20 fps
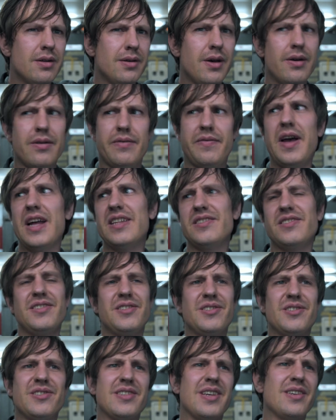No
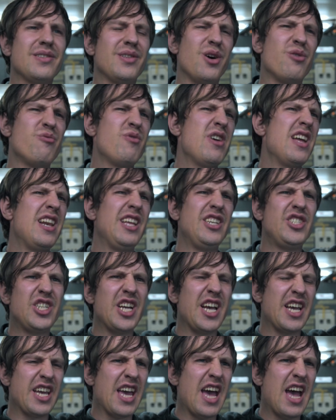offense, just sounds like a really
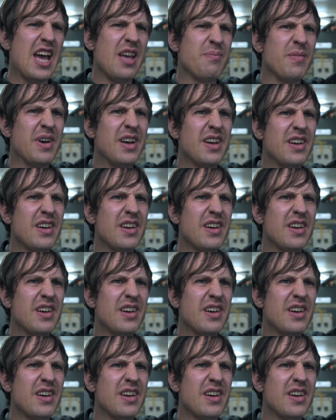shit game.